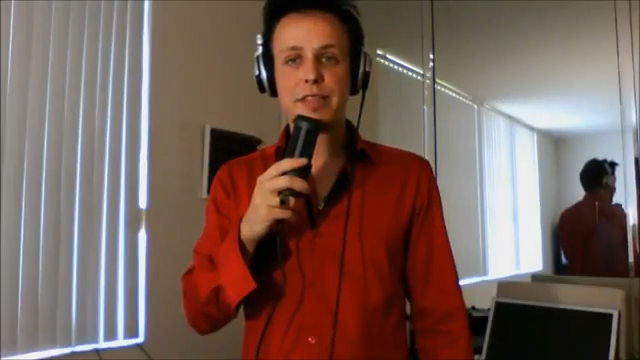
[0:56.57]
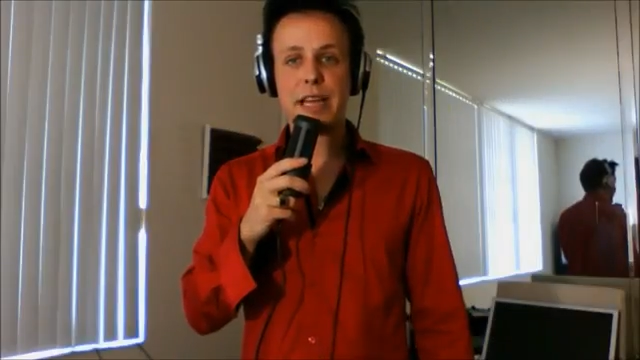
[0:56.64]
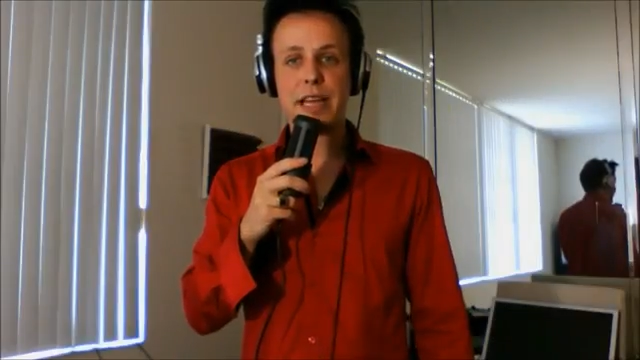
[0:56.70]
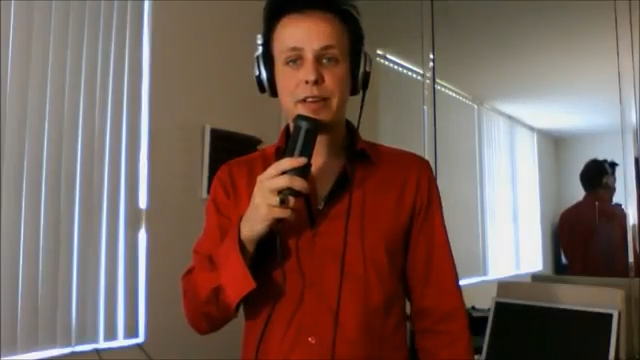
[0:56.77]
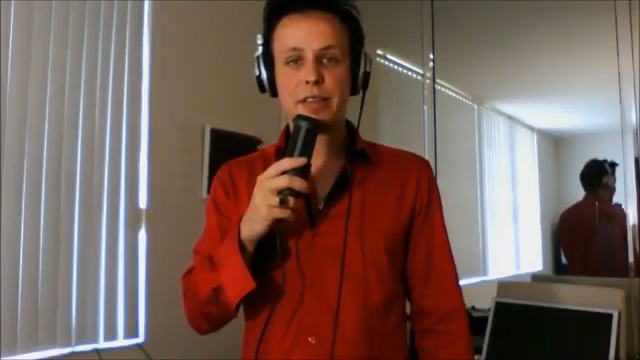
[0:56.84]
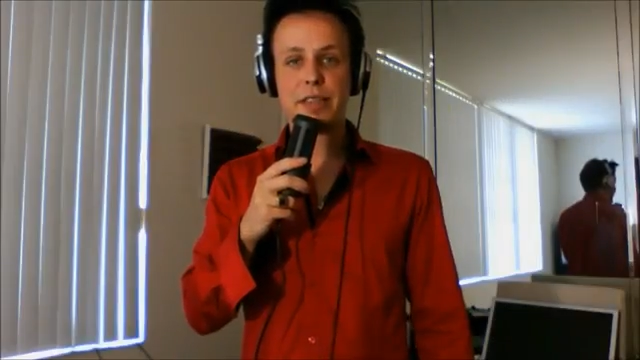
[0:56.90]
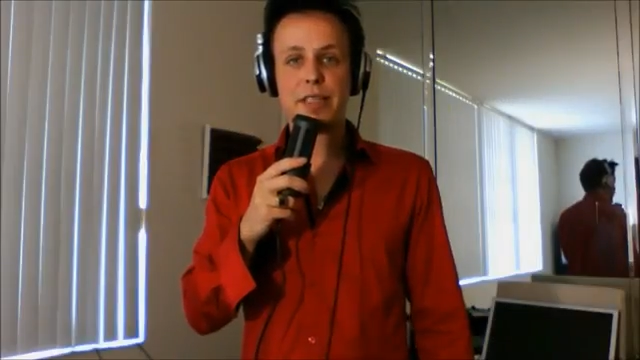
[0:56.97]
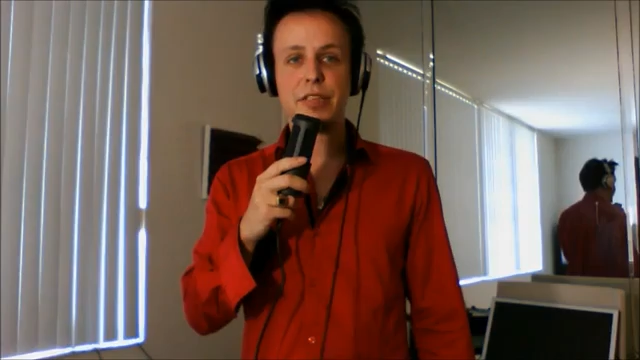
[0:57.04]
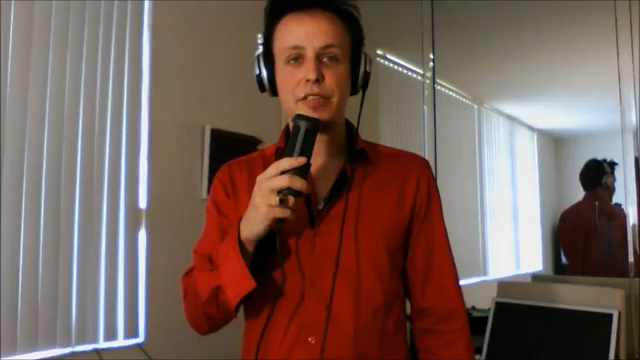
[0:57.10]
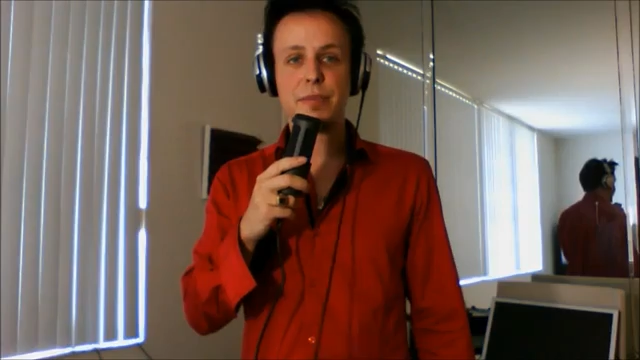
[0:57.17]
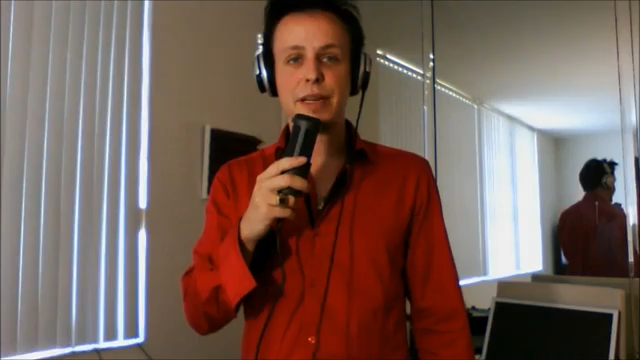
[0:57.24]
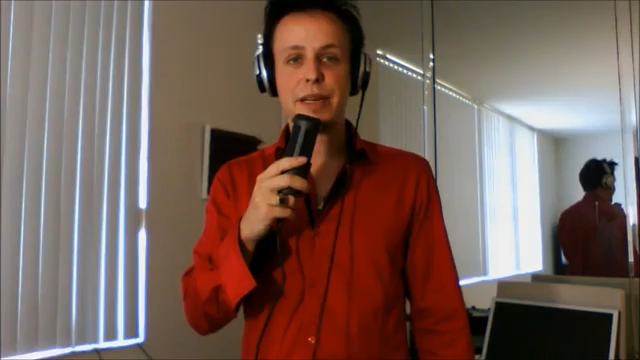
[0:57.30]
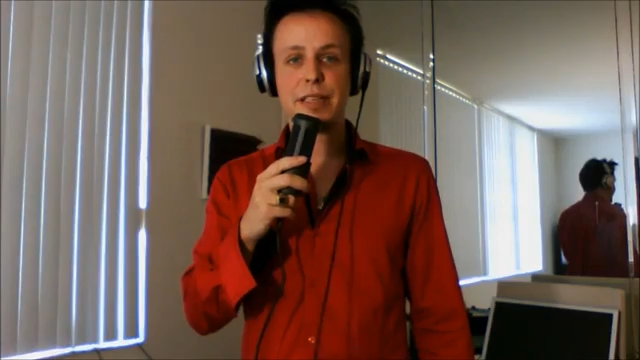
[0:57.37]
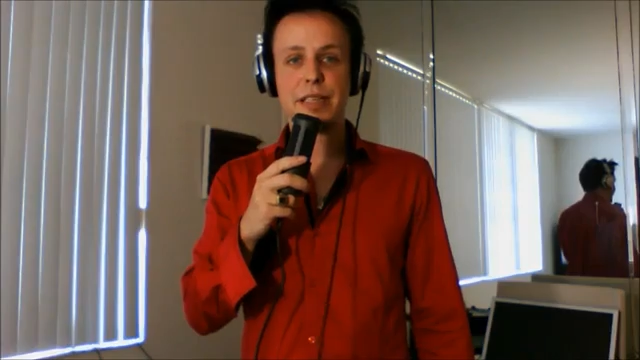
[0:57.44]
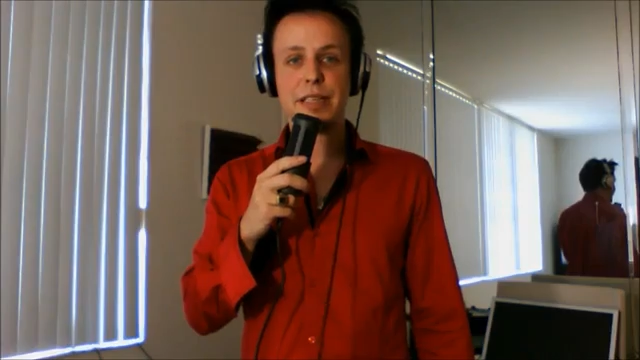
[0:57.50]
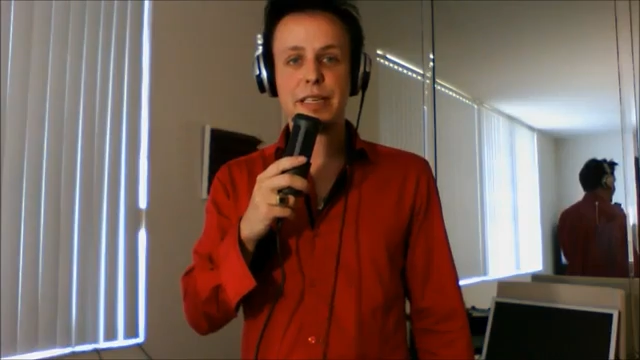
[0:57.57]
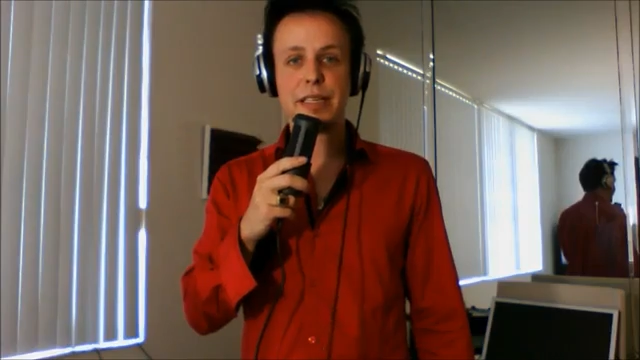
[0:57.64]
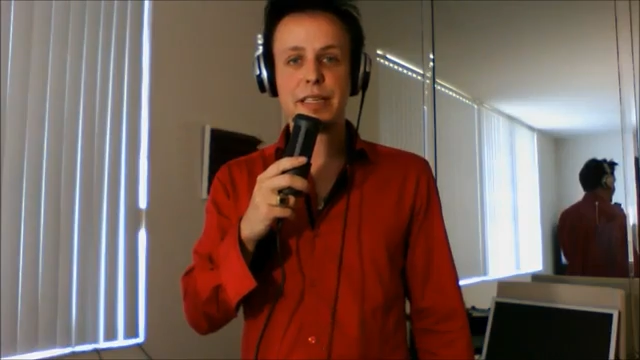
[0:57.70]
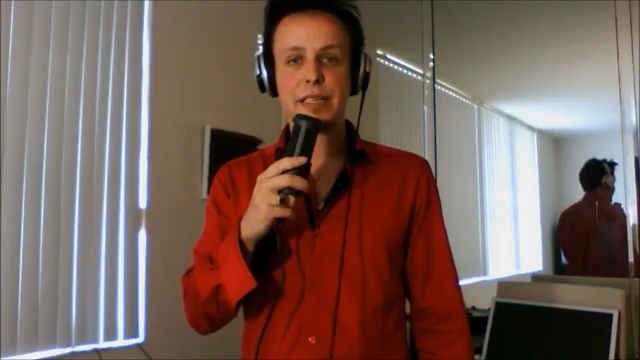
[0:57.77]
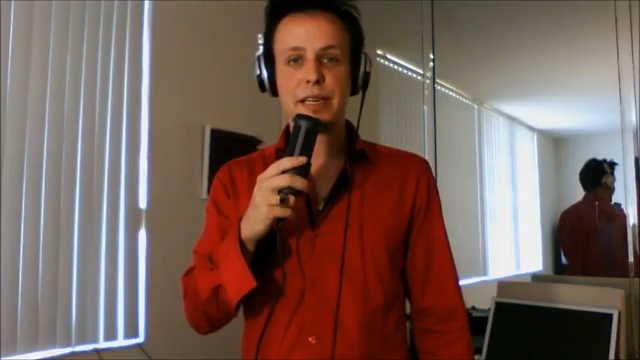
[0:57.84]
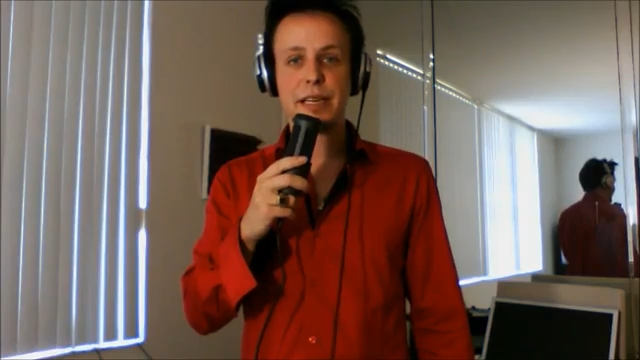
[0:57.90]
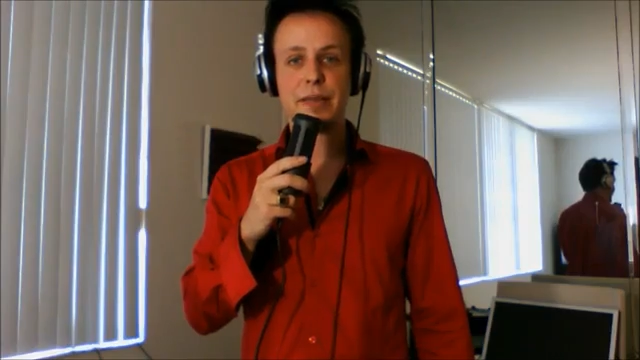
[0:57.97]
scanners used by the
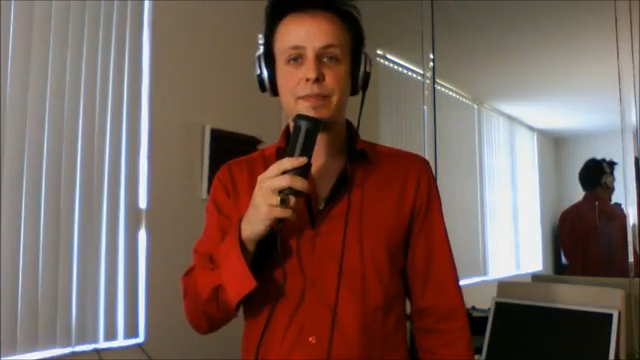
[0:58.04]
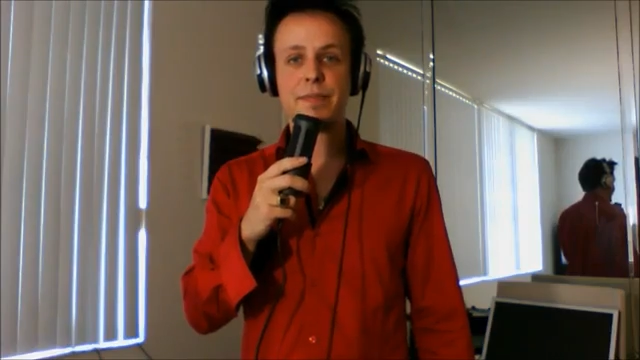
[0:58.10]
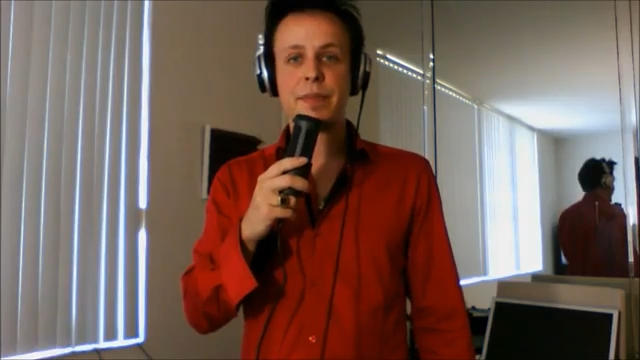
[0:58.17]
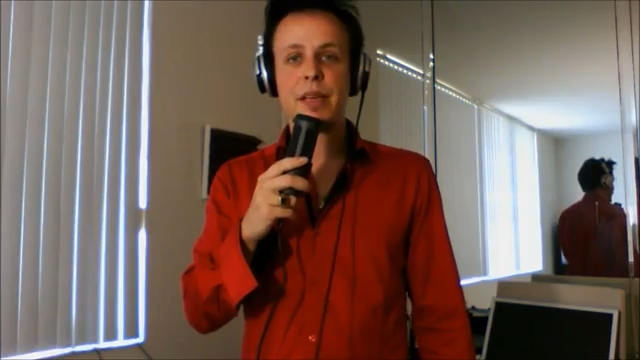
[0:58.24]
TSA.